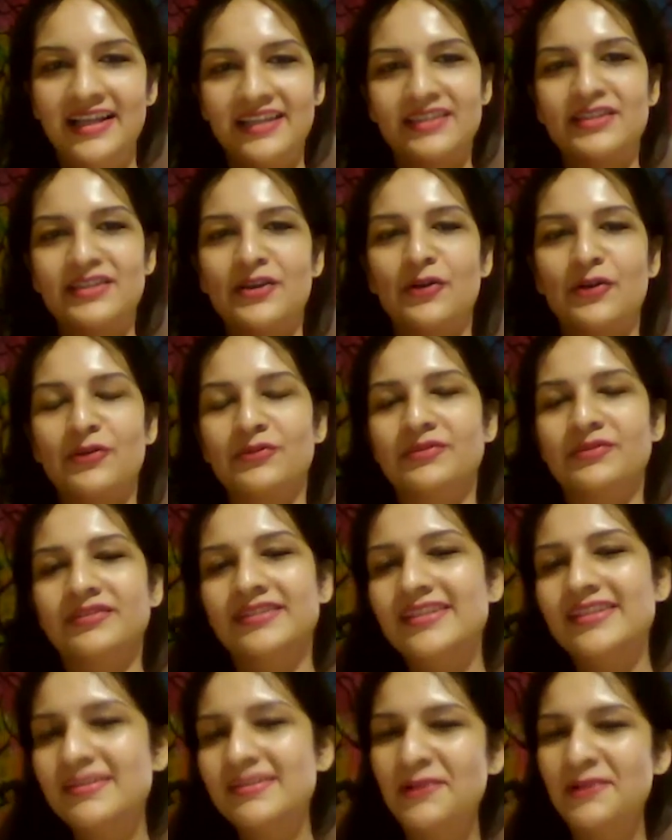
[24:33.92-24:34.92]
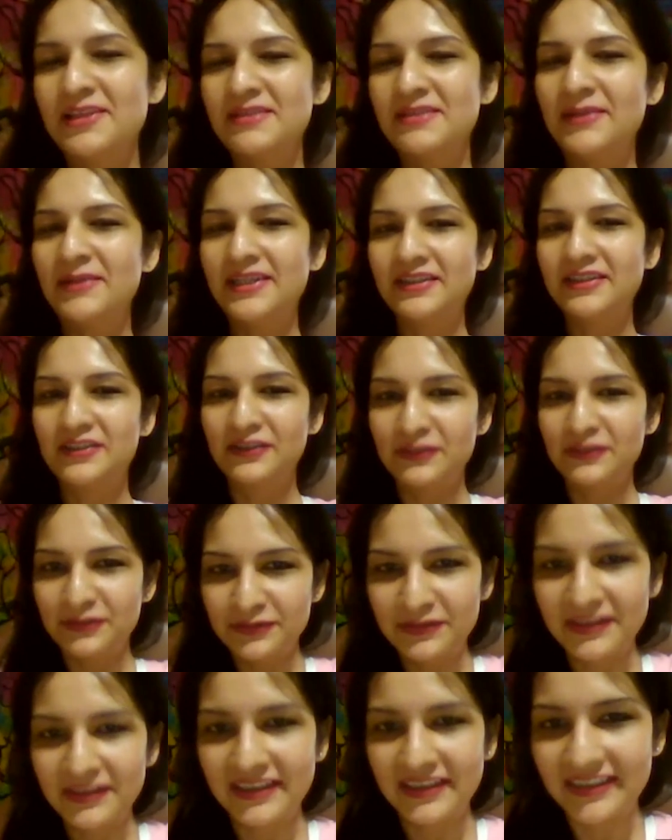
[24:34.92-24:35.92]
So this brings me
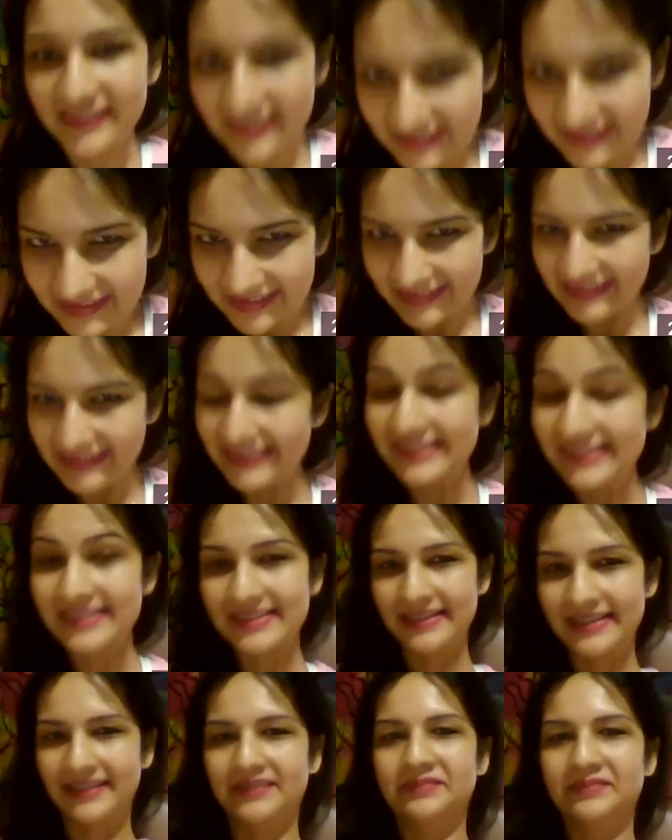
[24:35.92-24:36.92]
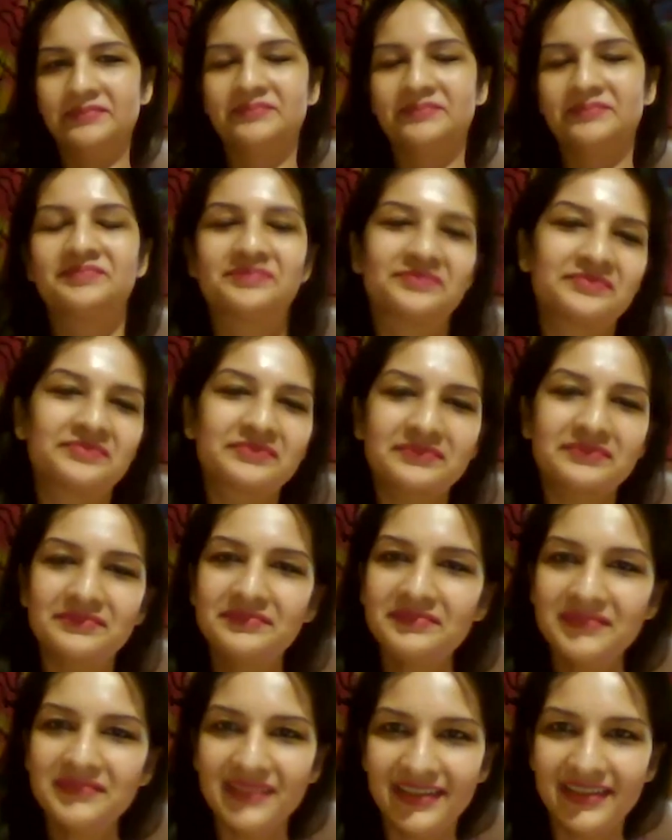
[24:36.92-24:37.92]
to listening.
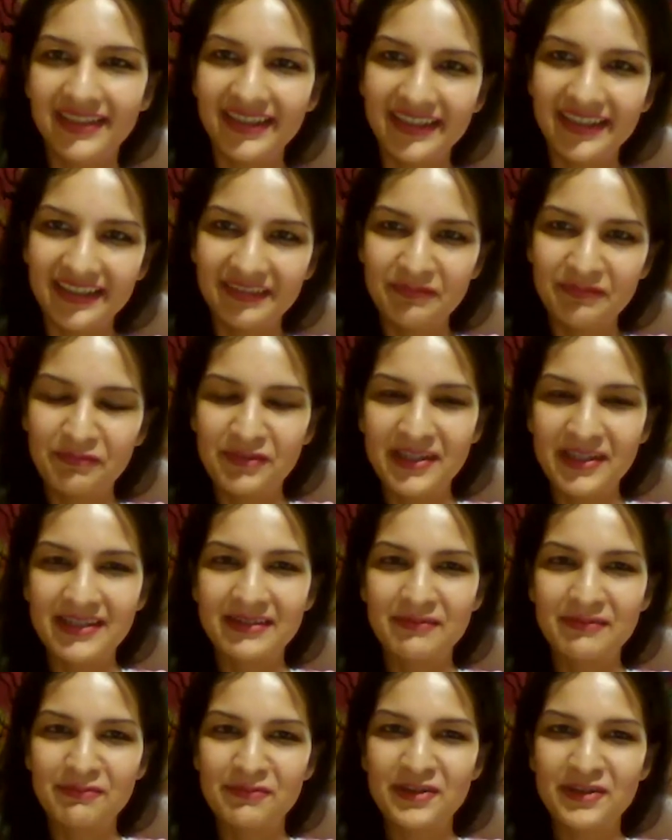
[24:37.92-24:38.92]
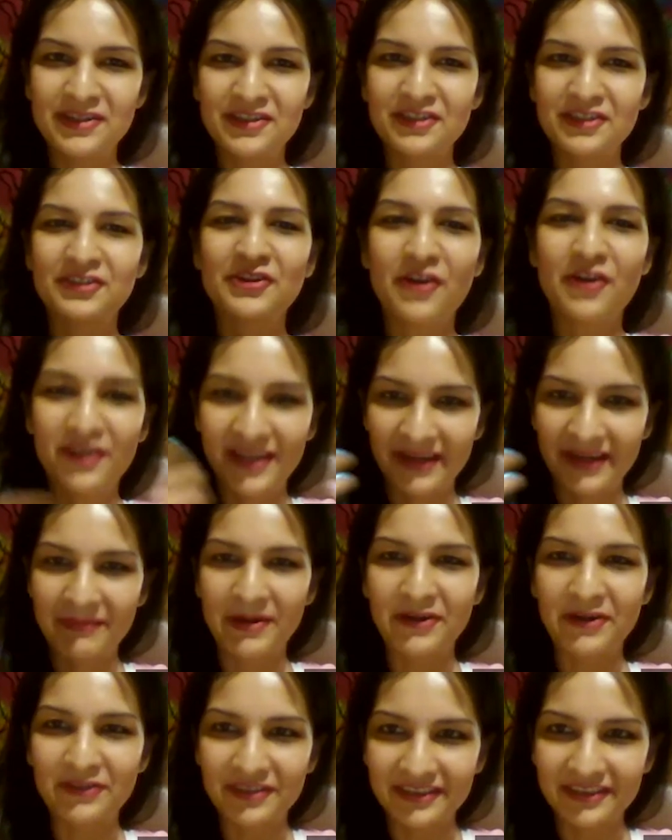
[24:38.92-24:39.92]
We're just talking
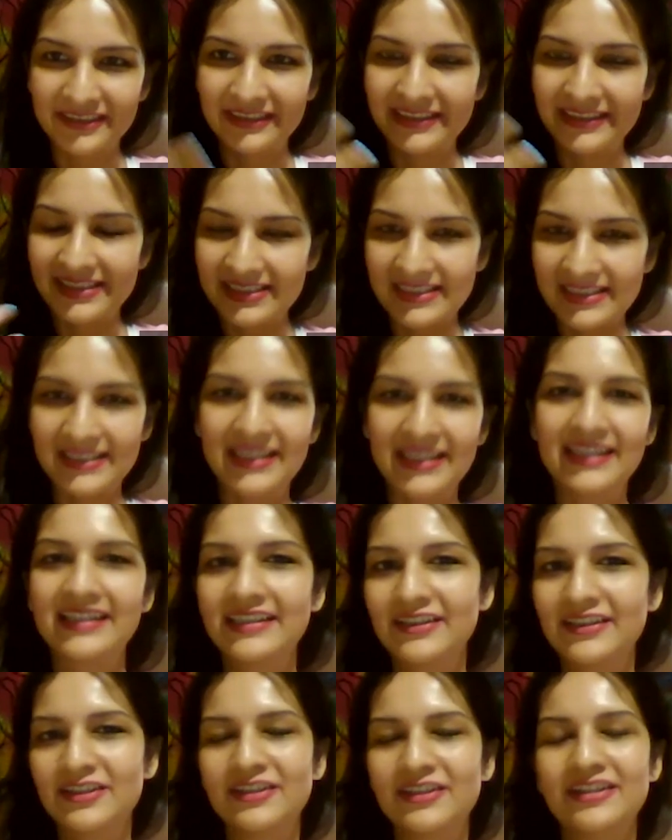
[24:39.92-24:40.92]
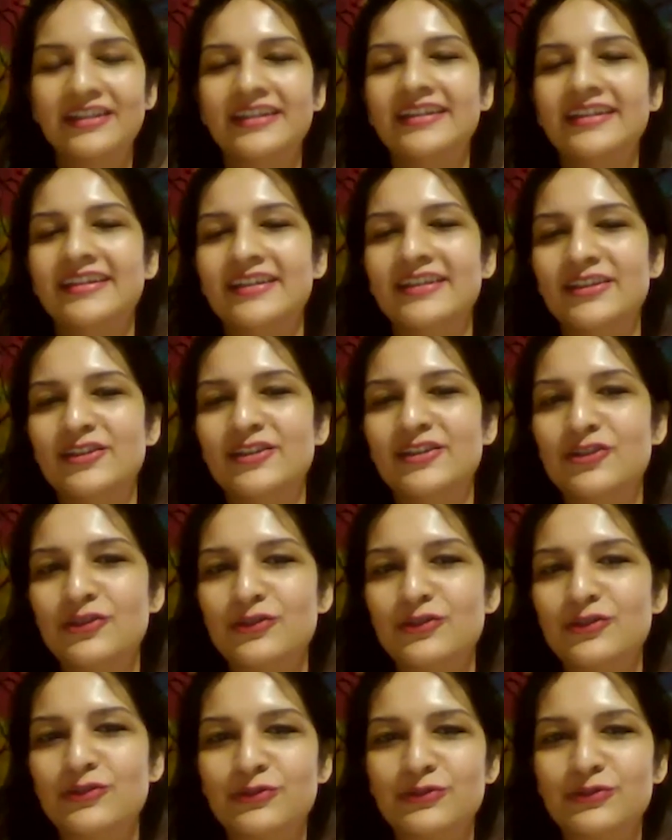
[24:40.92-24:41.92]
about listening
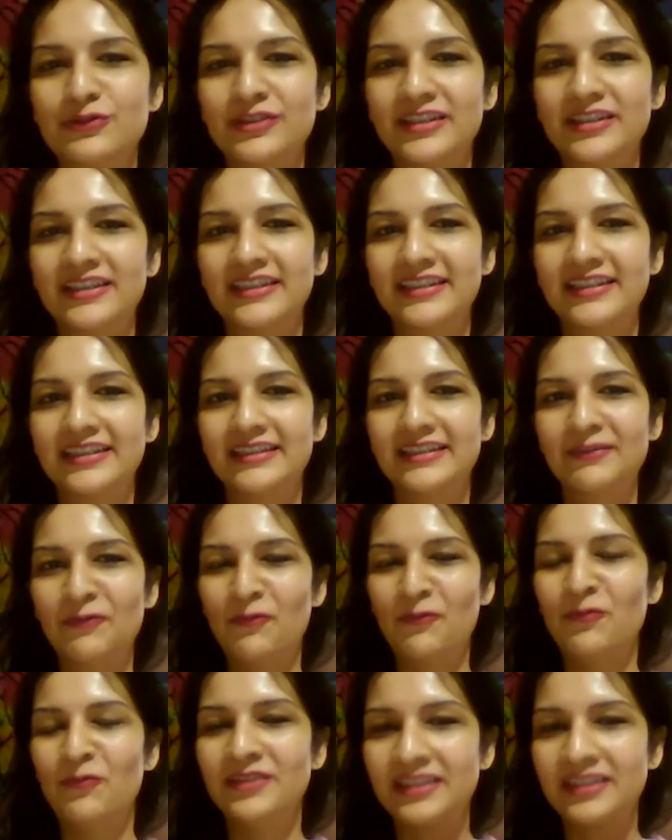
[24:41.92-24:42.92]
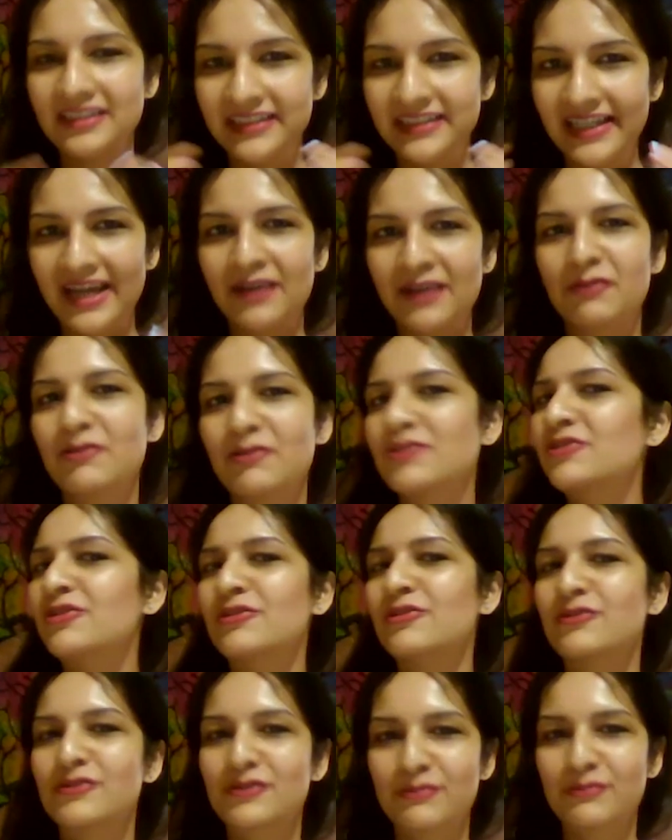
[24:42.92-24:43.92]
to the language
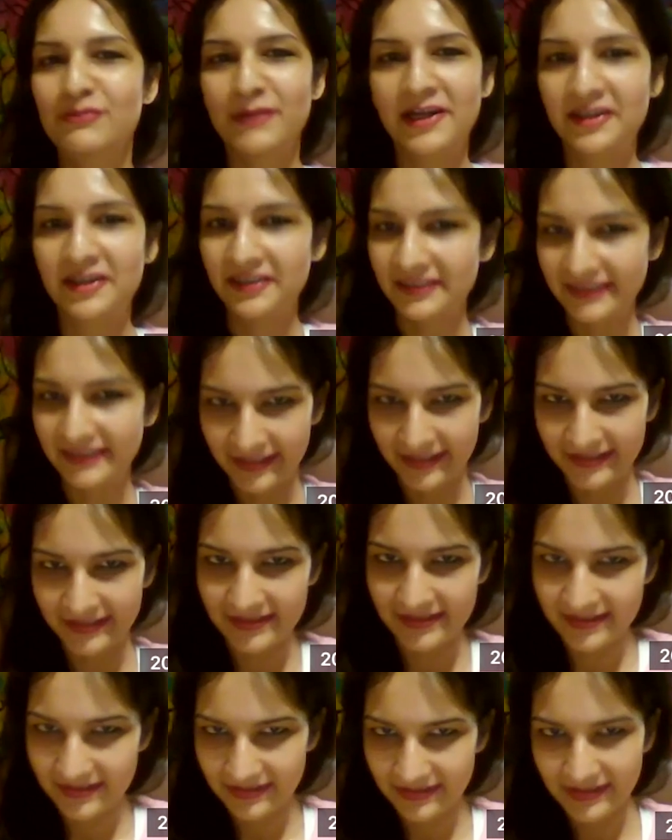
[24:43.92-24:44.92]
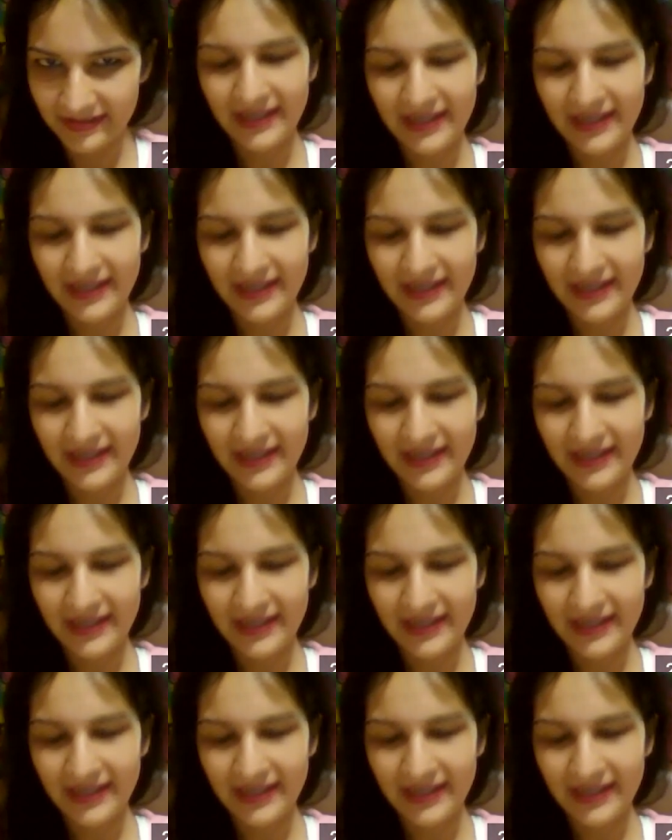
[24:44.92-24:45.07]
used by our clients.